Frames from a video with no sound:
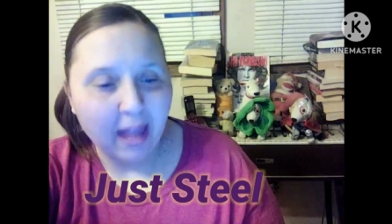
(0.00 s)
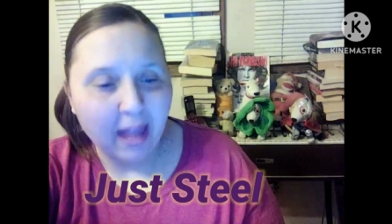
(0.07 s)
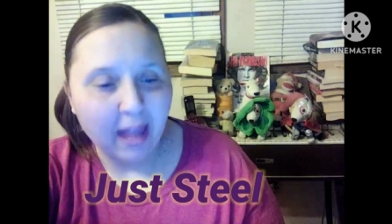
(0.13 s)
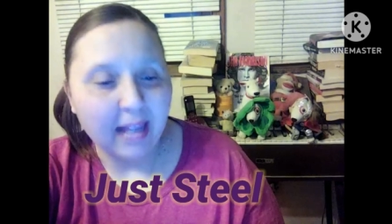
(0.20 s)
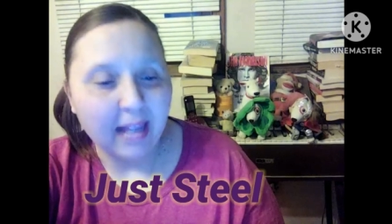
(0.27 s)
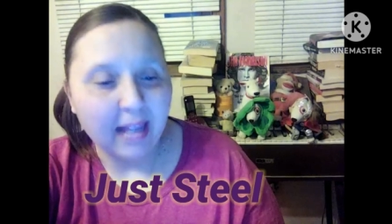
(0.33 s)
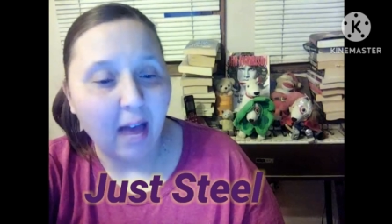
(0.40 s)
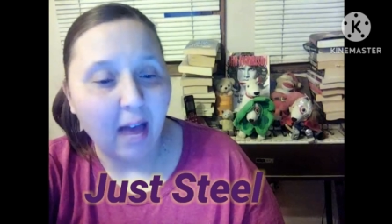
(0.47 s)

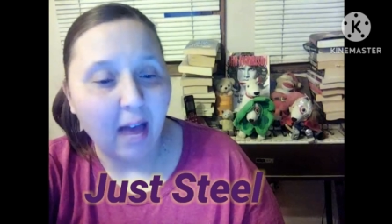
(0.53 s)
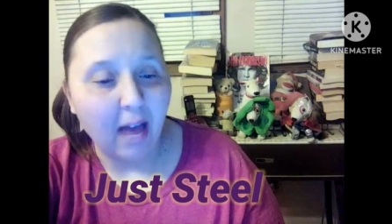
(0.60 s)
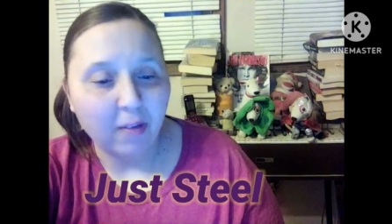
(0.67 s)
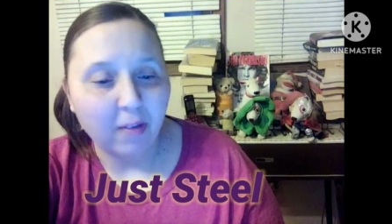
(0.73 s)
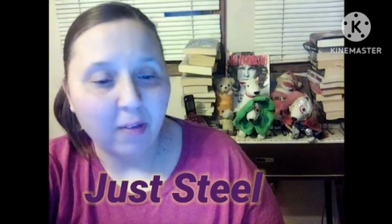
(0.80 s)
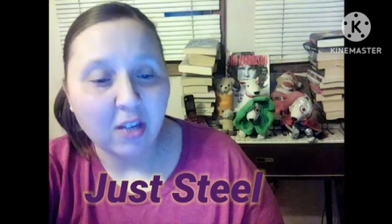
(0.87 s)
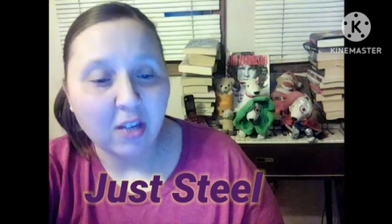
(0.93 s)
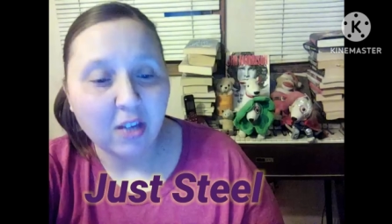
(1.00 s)
Now, this
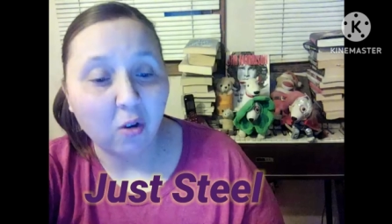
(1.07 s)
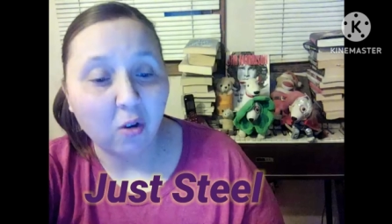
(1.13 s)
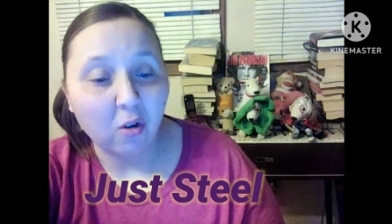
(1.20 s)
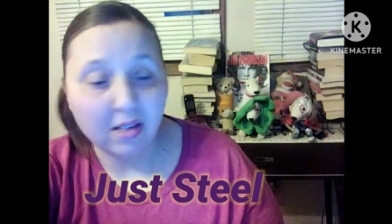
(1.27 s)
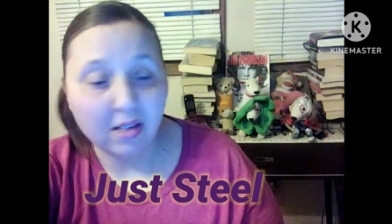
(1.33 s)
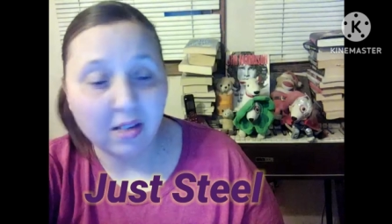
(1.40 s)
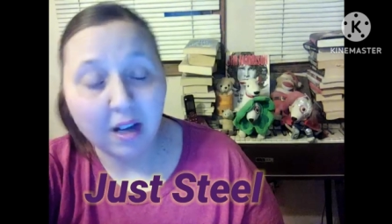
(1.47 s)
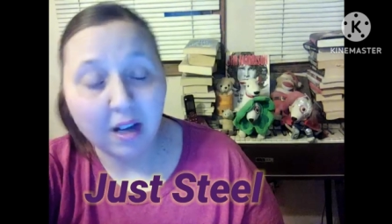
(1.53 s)
horse is
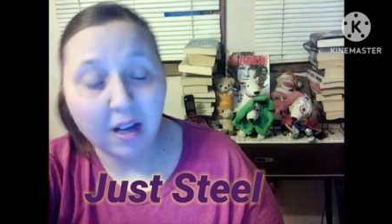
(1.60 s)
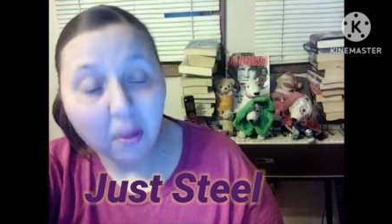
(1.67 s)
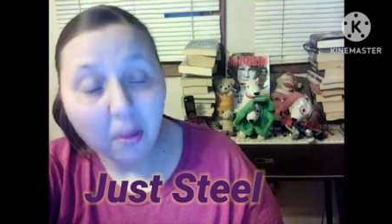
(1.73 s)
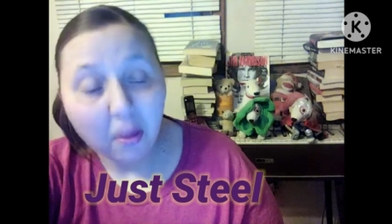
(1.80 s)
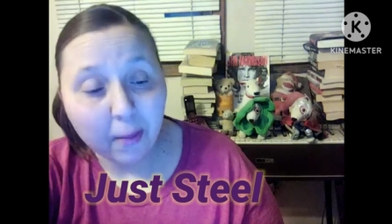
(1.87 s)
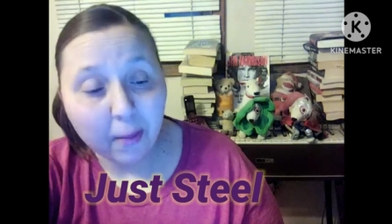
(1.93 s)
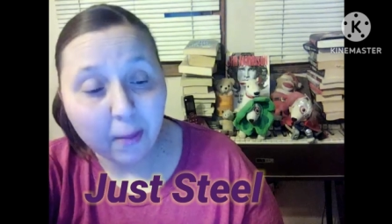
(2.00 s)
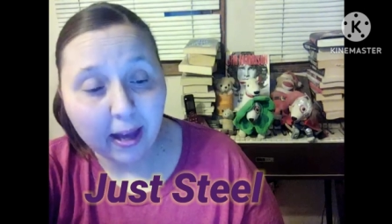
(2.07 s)
another
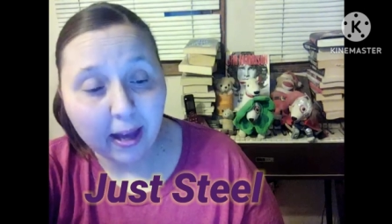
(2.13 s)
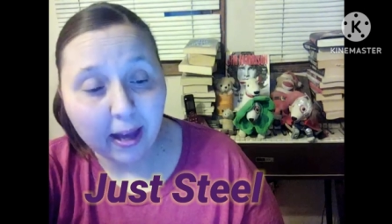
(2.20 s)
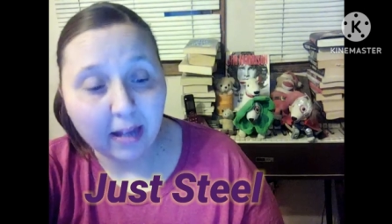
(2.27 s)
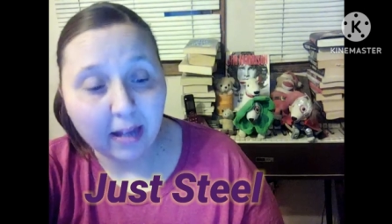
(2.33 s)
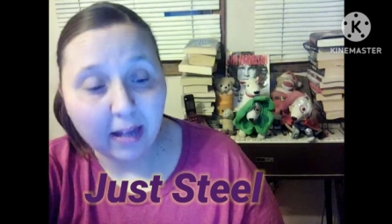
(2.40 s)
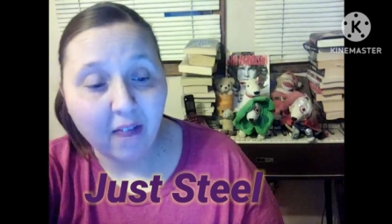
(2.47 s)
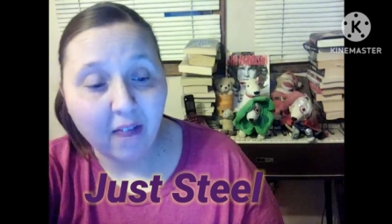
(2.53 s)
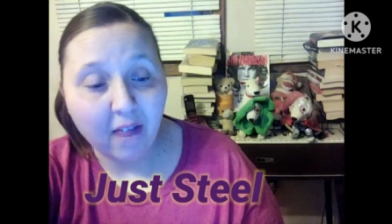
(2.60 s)
pick that
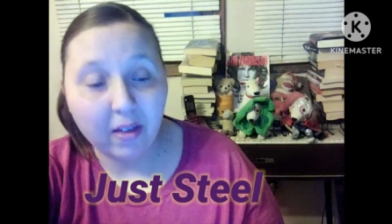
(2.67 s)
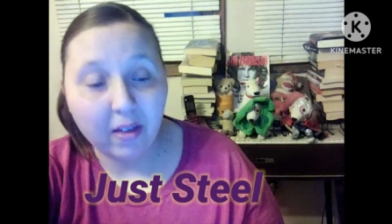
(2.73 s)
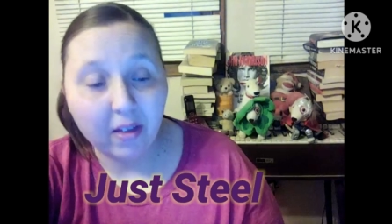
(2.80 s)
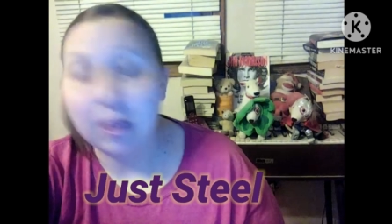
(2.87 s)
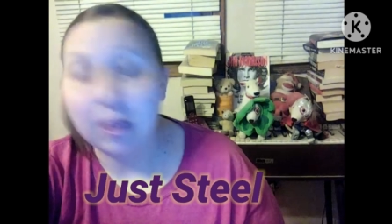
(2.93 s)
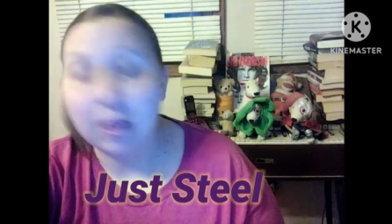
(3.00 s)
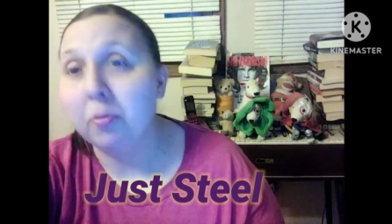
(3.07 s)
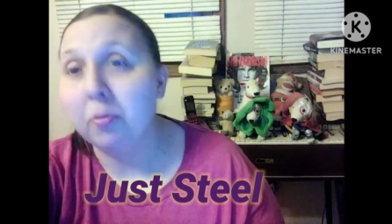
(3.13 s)
I feel can
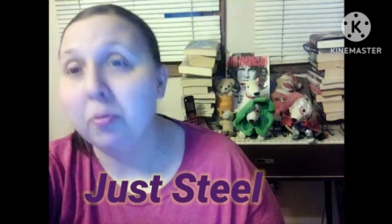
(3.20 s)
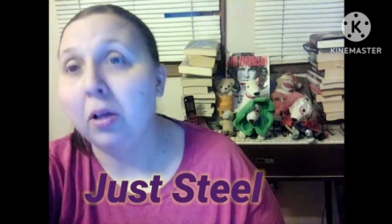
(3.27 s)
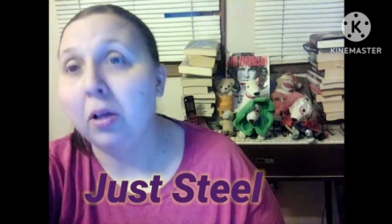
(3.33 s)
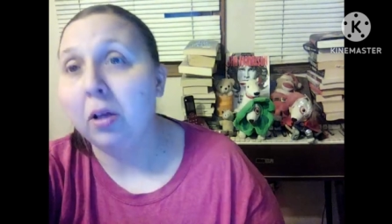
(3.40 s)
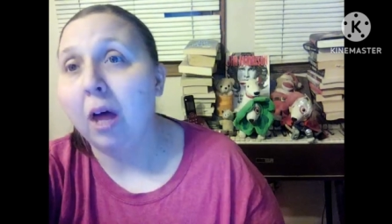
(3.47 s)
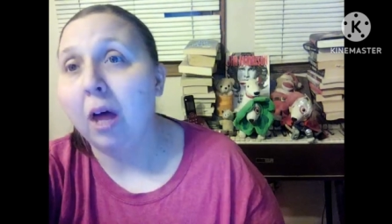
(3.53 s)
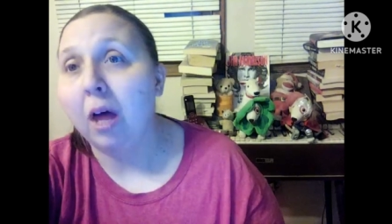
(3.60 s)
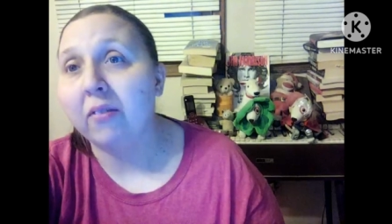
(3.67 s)
pull
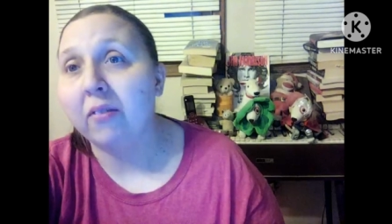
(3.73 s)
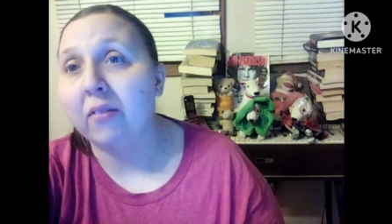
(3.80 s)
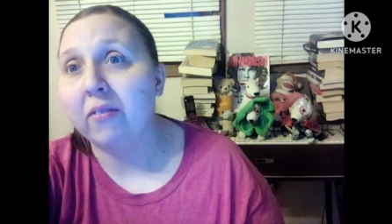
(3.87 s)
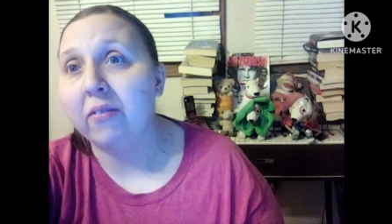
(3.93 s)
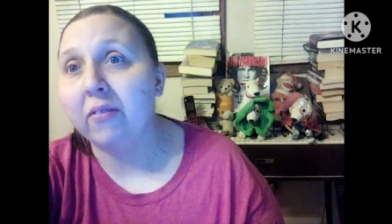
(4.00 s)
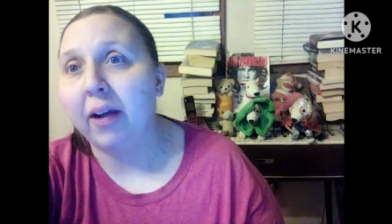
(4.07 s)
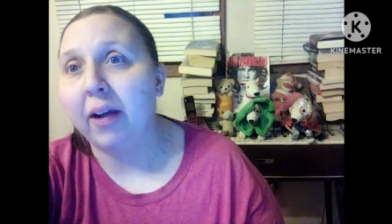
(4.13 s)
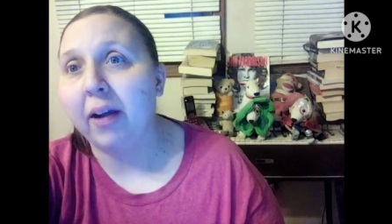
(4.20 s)
off a
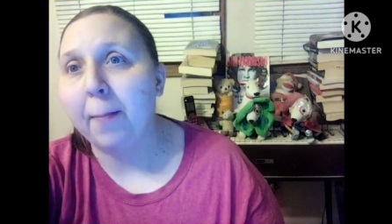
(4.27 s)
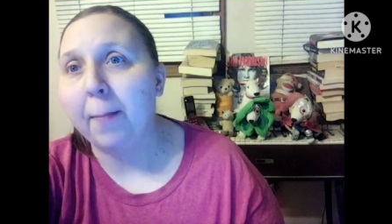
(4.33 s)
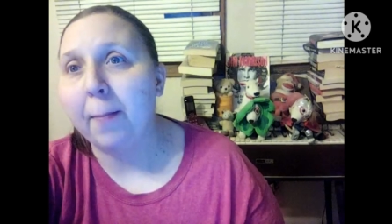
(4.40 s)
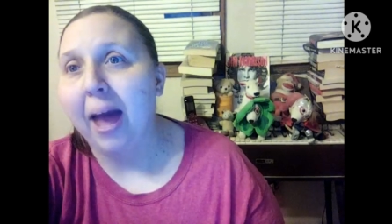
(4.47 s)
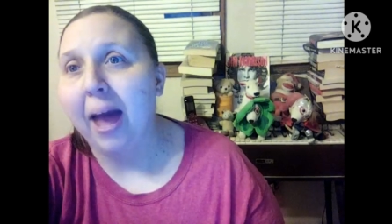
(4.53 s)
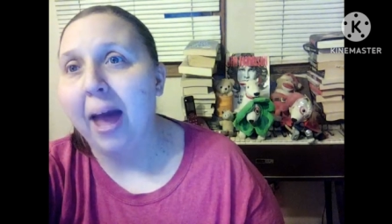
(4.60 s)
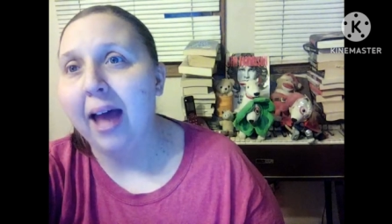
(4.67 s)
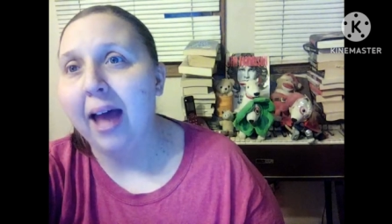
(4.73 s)
very
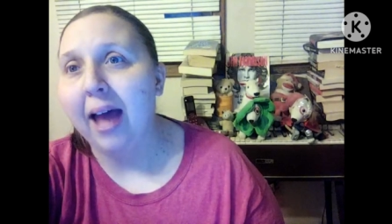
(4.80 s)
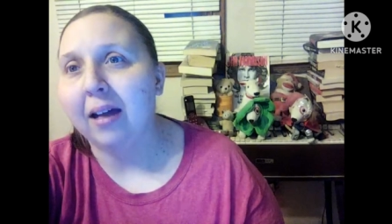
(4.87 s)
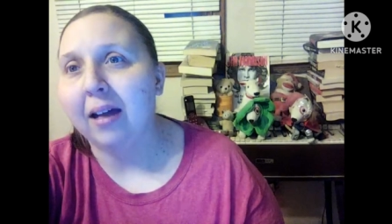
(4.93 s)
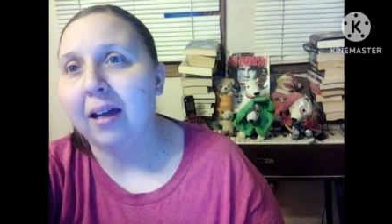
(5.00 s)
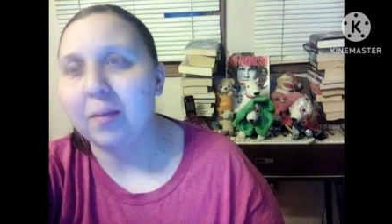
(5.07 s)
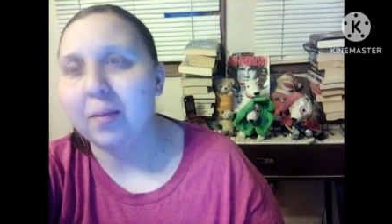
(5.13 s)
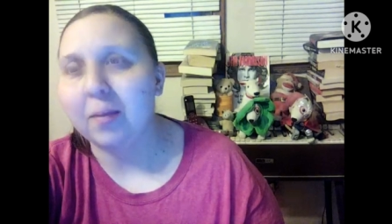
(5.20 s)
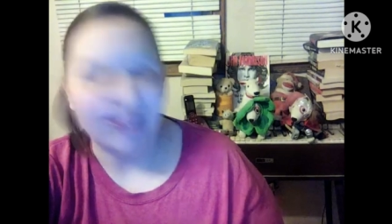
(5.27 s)
mild
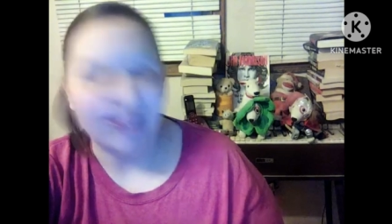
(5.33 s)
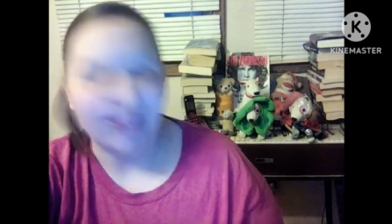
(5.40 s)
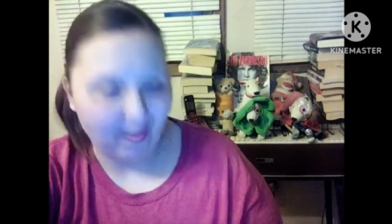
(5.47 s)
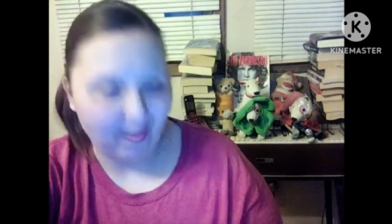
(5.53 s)
upset.